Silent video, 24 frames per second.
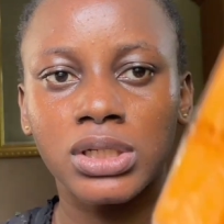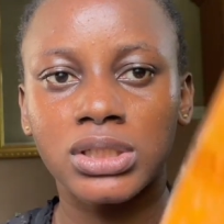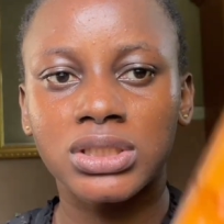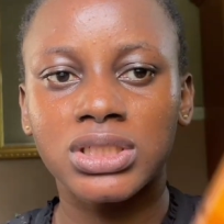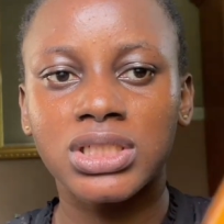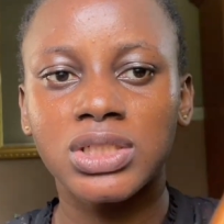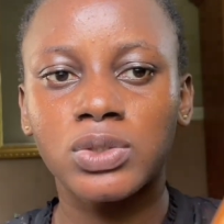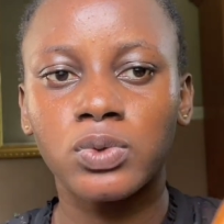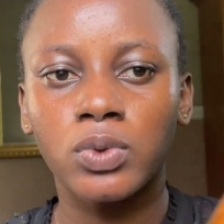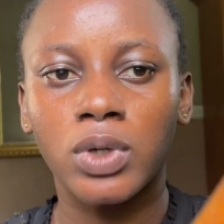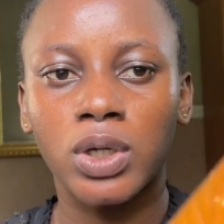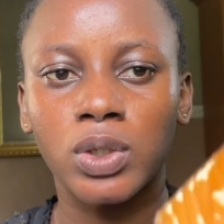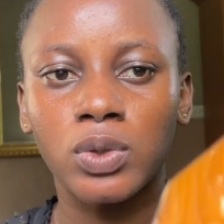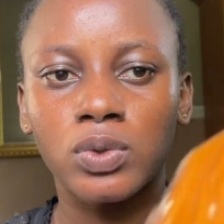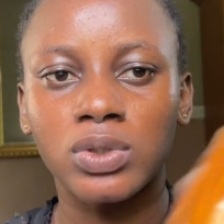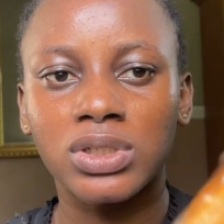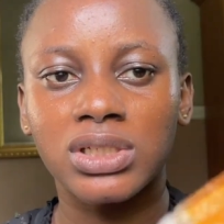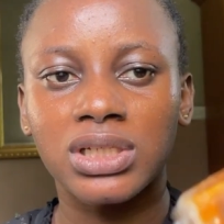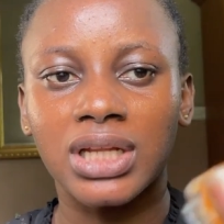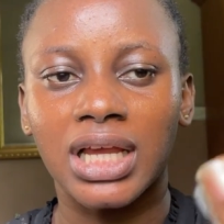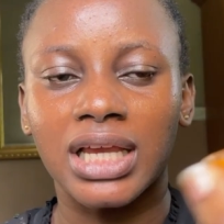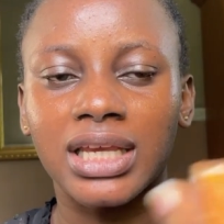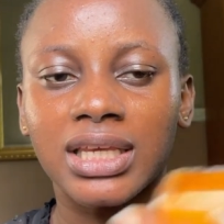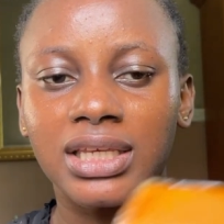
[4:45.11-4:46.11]
This is what it
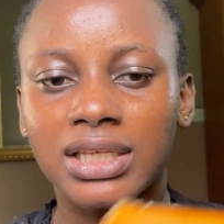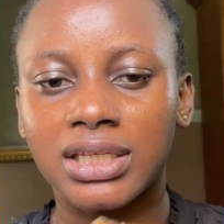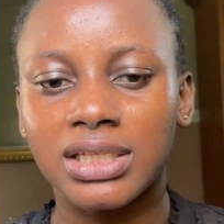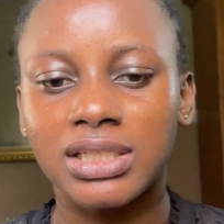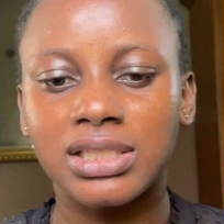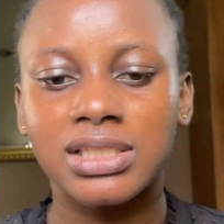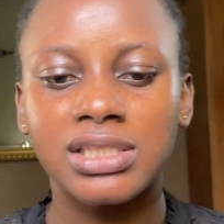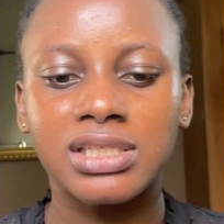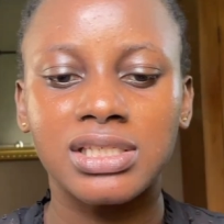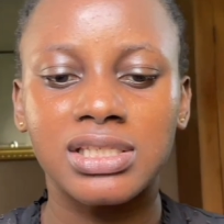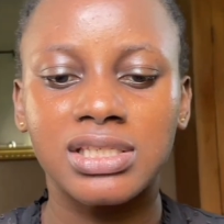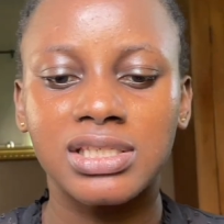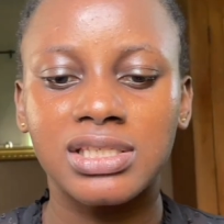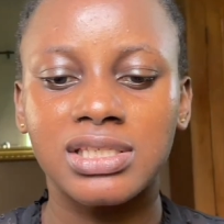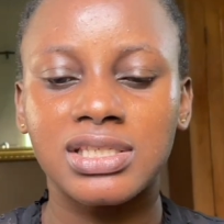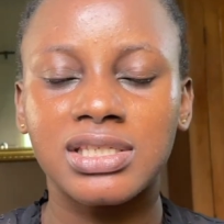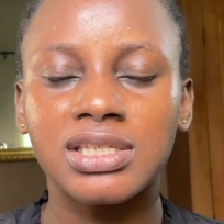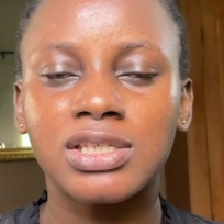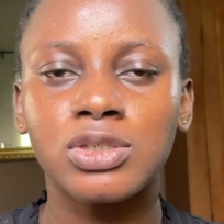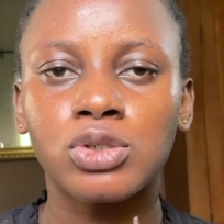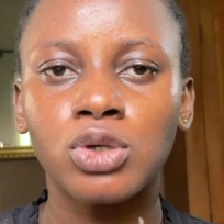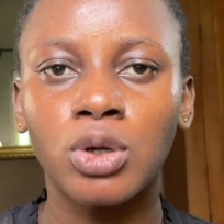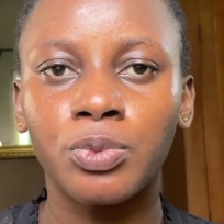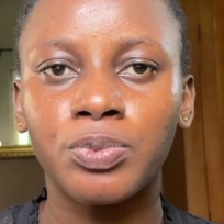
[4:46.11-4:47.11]
looks like. It is
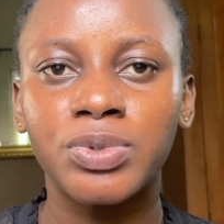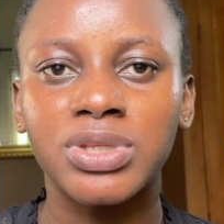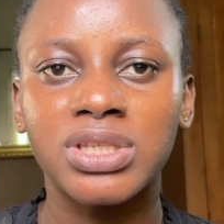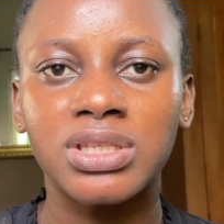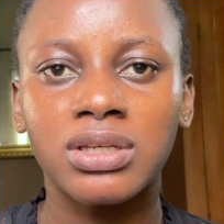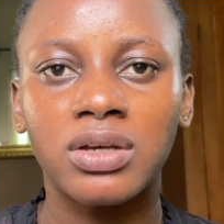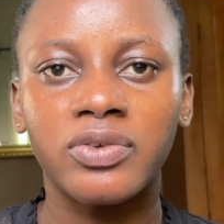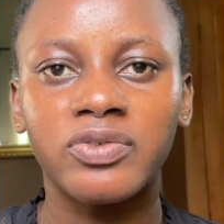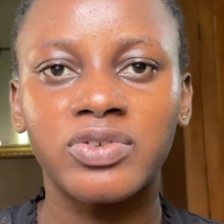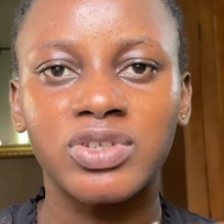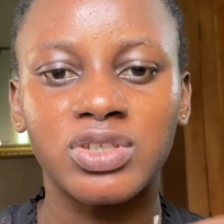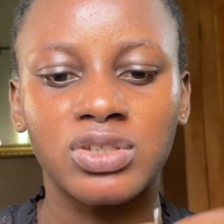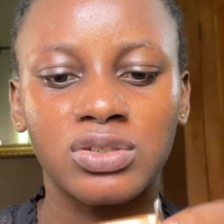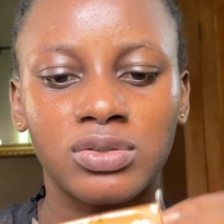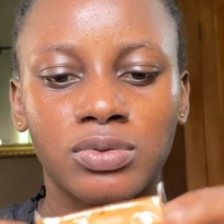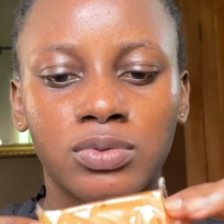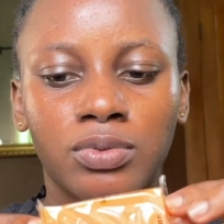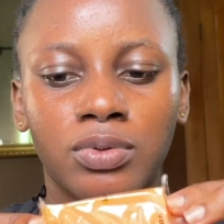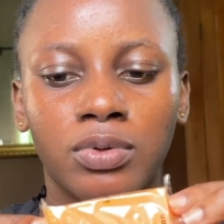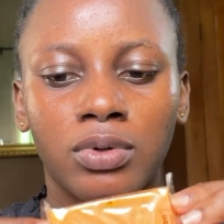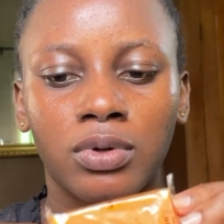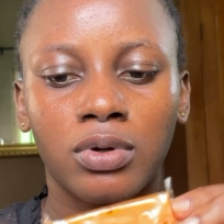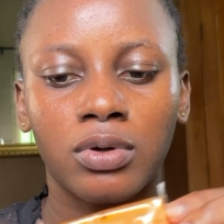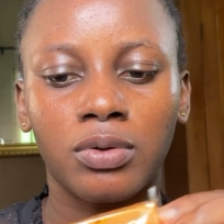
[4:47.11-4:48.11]
the soap itself is
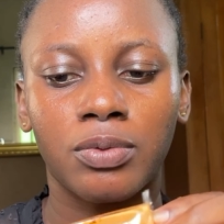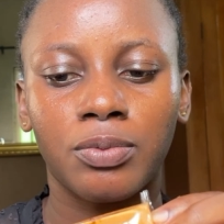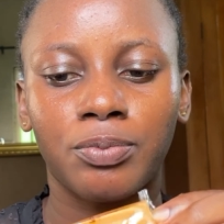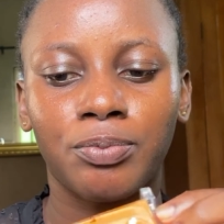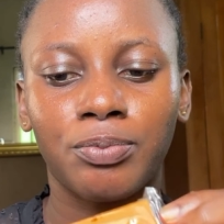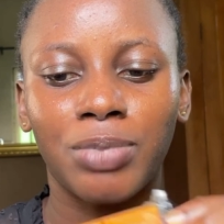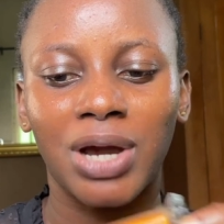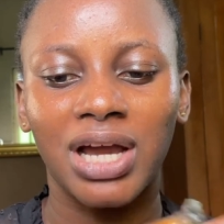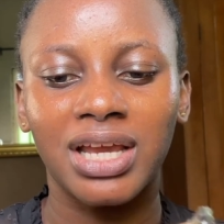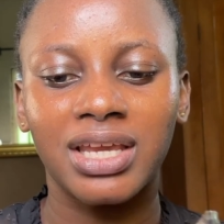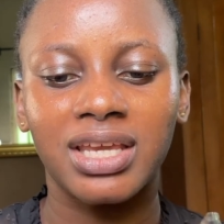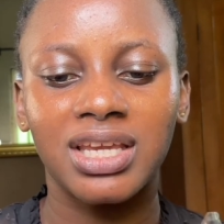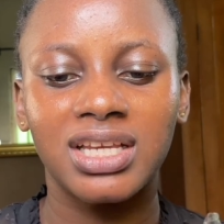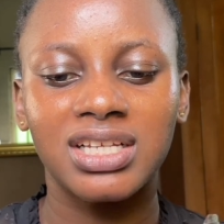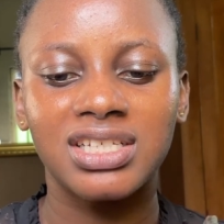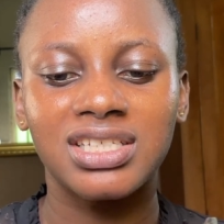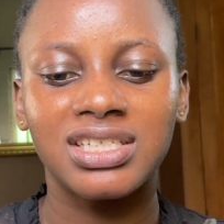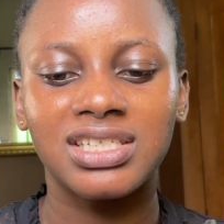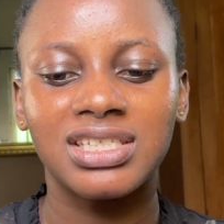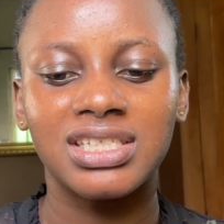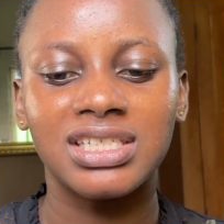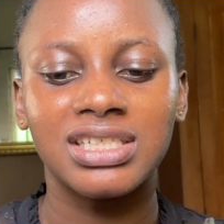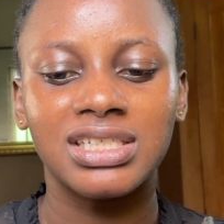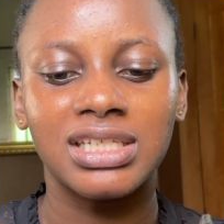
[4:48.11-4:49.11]

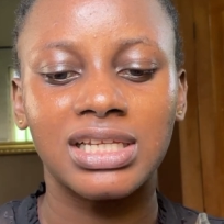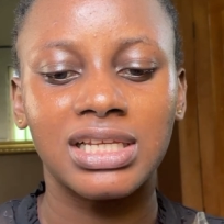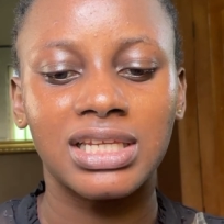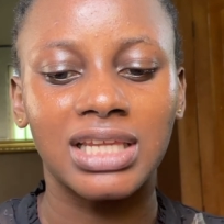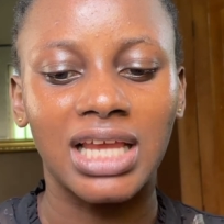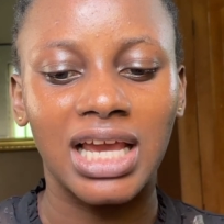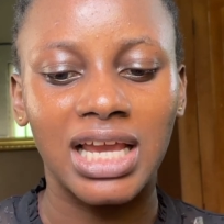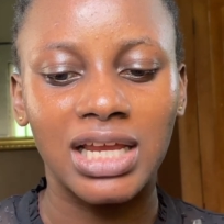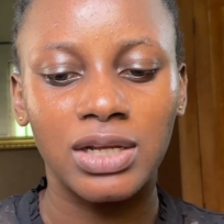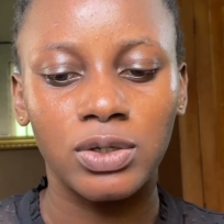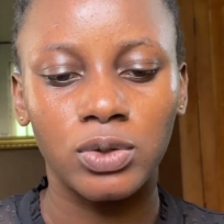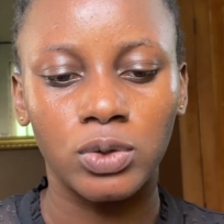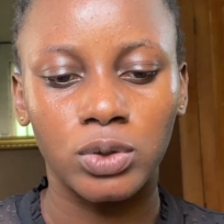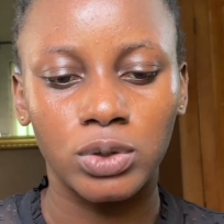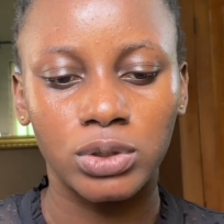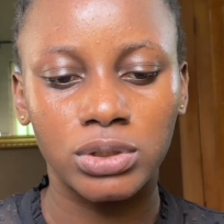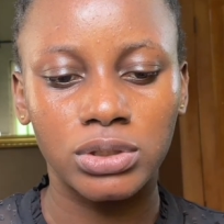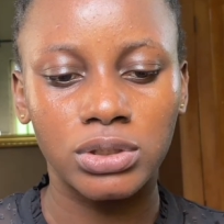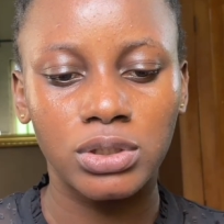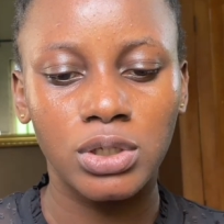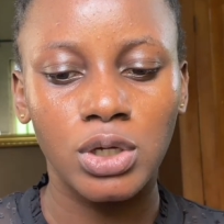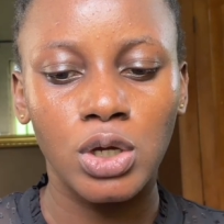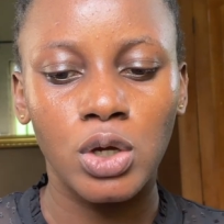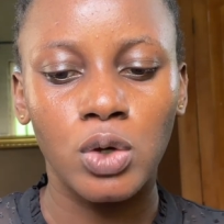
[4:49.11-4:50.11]
packaged in a nylon
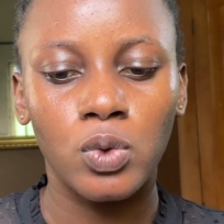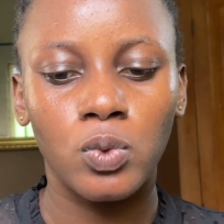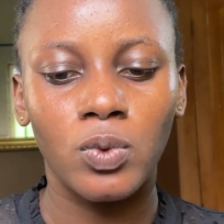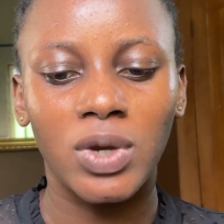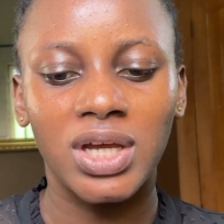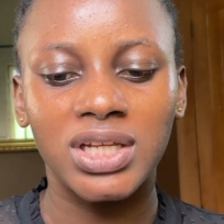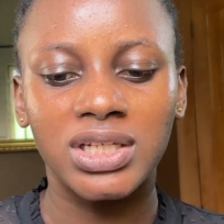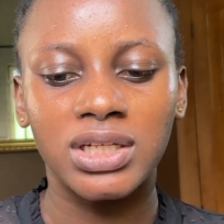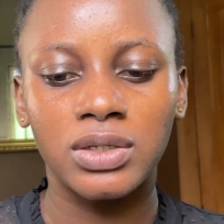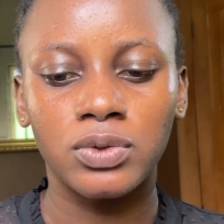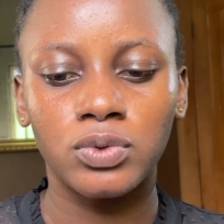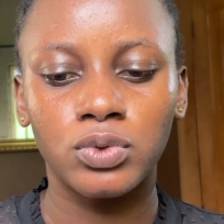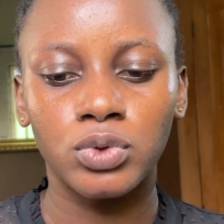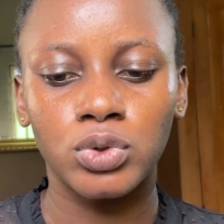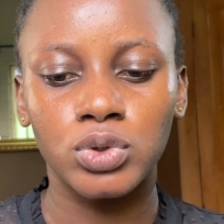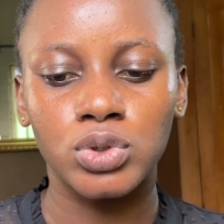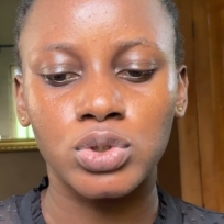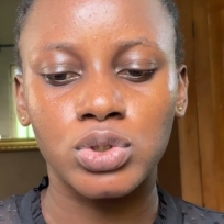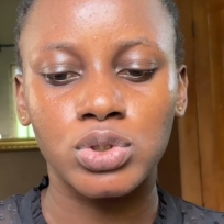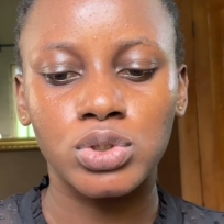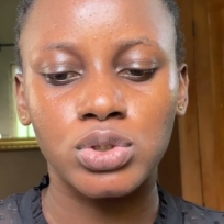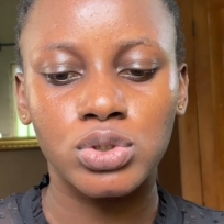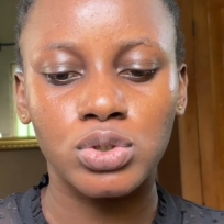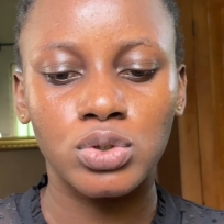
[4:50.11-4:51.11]
where they
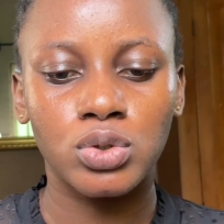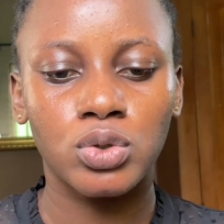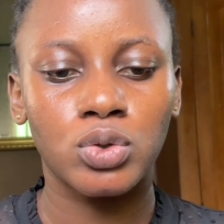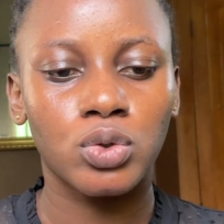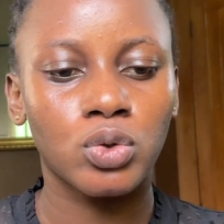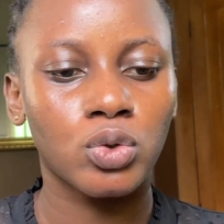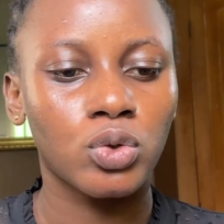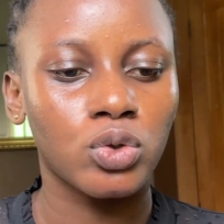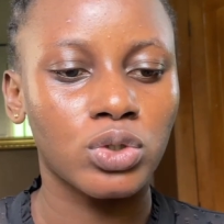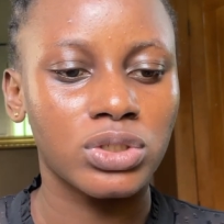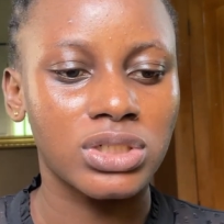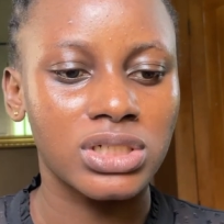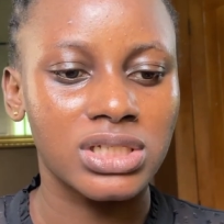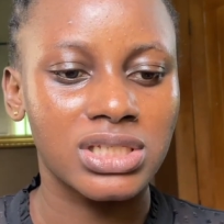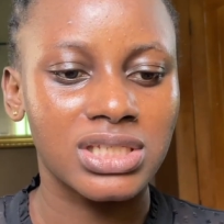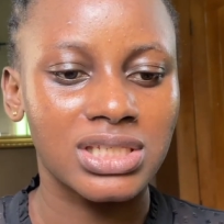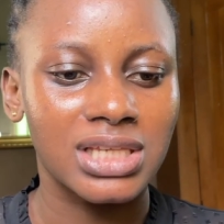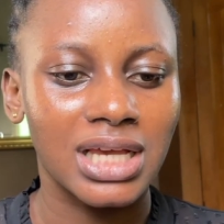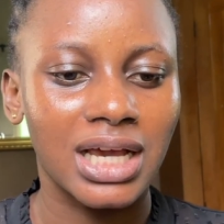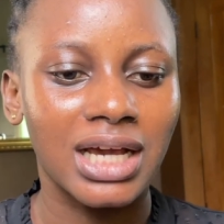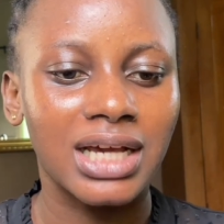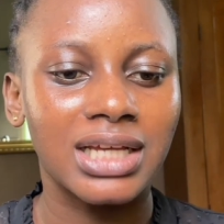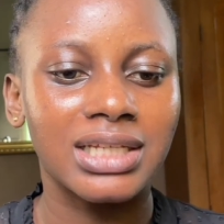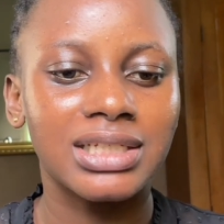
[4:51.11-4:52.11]
wrote Kojie
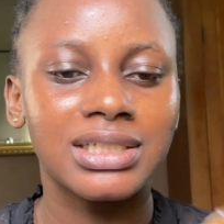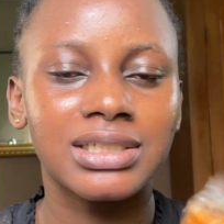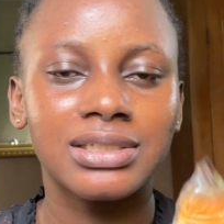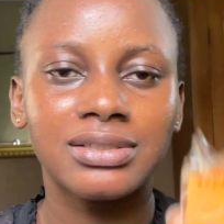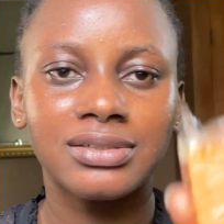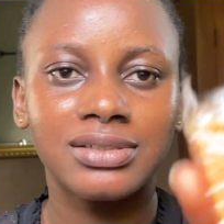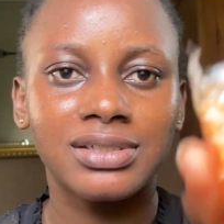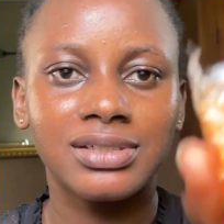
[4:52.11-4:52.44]
San